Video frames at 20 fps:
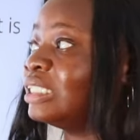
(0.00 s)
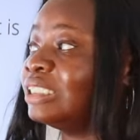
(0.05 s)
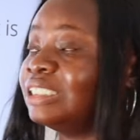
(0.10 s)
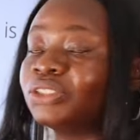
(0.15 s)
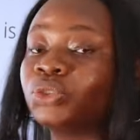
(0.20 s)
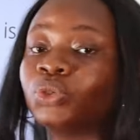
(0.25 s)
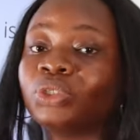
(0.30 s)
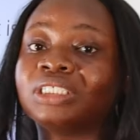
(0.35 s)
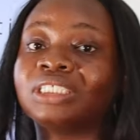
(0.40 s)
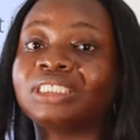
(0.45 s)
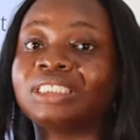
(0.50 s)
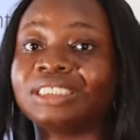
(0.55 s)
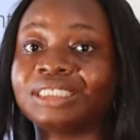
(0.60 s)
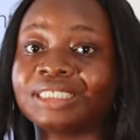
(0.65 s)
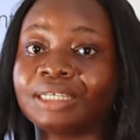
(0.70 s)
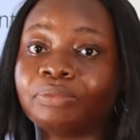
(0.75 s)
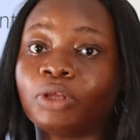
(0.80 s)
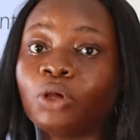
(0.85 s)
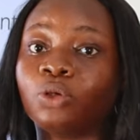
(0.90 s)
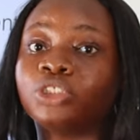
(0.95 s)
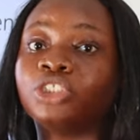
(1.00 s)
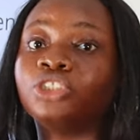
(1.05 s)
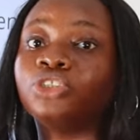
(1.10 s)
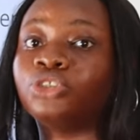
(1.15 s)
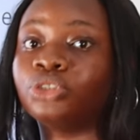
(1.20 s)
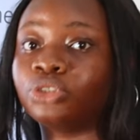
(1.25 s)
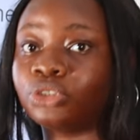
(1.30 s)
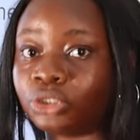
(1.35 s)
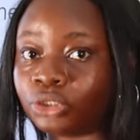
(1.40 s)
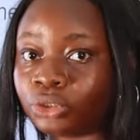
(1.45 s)
This was a system that was
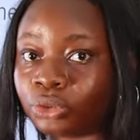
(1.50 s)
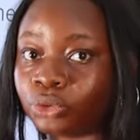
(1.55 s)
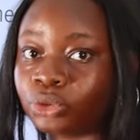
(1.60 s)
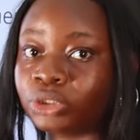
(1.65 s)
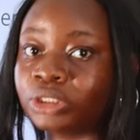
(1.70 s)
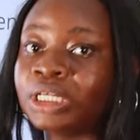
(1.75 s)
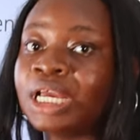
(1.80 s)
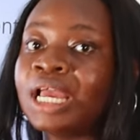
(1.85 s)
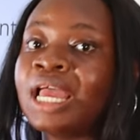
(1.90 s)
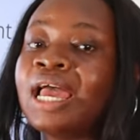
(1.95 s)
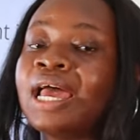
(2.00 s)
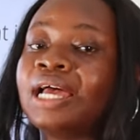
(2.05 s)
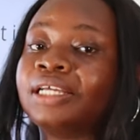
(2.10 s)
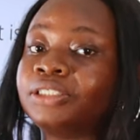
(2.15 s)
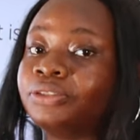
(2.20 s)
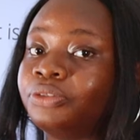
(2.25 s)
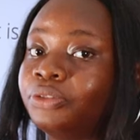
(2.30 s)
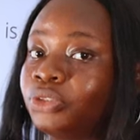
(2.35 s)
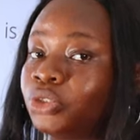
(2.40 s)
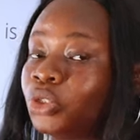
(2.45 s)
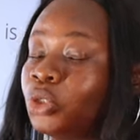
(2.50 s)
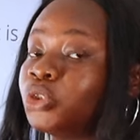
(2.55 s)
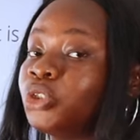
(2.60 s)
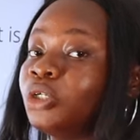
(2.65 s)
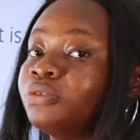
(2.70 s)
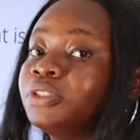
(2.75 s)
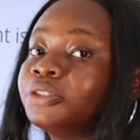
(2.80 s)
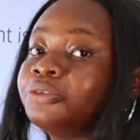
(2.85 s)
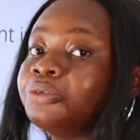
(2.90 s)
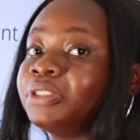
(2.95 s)
introduced as a
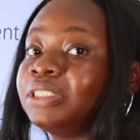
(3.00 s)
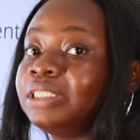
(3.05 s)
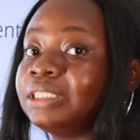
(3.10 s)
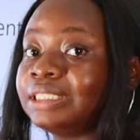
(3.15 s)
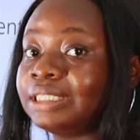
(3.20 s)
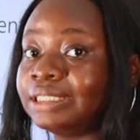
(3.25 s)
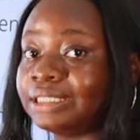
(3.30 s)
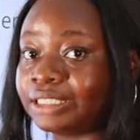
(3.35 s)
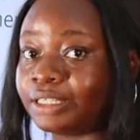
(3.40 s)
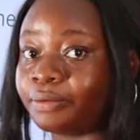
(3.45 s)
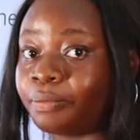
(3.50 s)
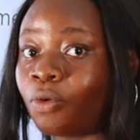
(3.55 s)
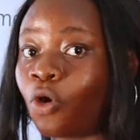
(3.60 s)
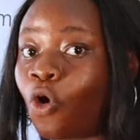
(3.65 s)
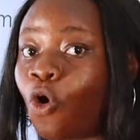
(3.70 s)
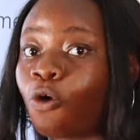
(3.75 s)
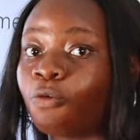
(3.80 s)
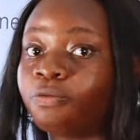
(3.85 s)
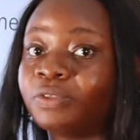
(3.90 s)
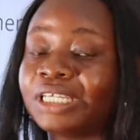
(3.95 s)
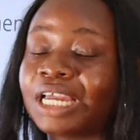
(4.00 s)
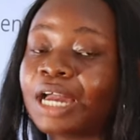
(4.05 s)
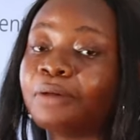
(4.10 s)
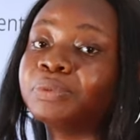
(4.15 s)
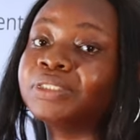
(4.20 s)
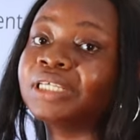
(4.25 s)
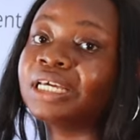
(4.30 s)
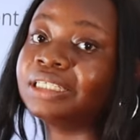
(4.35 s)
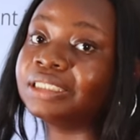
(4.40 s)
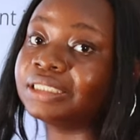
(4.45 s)
result of the criticism of the
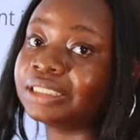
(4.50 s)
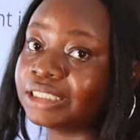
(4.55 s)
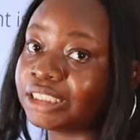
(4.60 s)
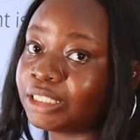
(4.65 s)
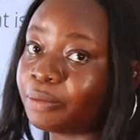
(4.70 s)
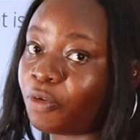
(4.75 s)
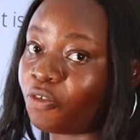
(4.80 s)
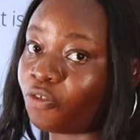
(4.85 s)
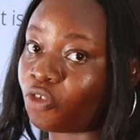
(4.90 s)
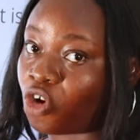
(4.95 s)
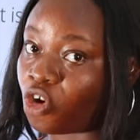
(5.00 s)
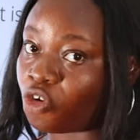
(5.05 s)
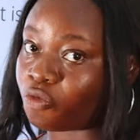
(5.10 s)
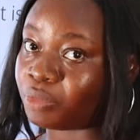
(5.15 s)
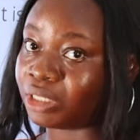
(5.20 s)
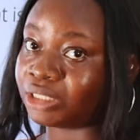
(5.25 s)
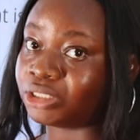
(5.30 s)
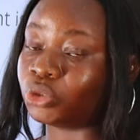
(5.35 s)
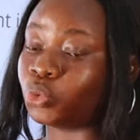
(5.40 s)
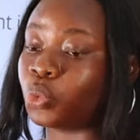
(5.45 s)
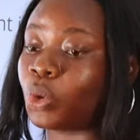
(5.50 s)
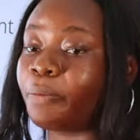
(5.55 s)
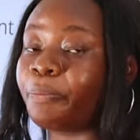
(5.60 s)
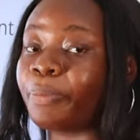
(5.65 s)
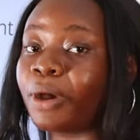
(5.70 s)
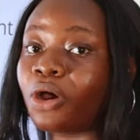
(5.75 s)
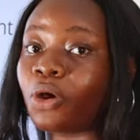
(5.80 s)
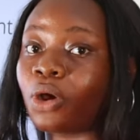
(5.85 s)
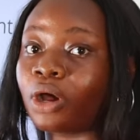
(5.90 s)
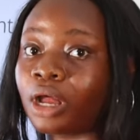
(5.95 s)
capitalist system of government, where
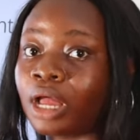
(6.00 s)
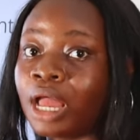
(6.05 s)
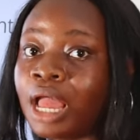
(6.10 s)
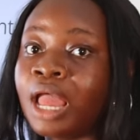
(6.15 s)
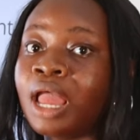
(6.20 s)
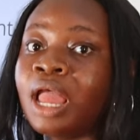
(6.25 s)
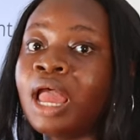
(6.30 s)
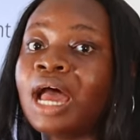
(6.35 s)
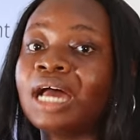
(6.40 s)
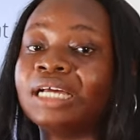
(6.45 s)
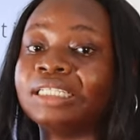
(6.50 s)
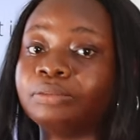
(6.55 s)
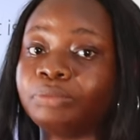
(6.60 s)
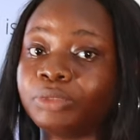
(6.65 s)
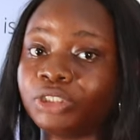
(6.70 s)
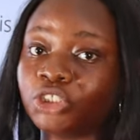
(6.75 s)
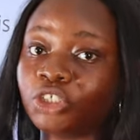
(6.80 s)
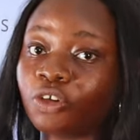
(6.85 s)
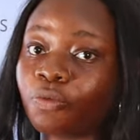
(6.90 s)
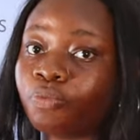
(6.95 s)
power and the means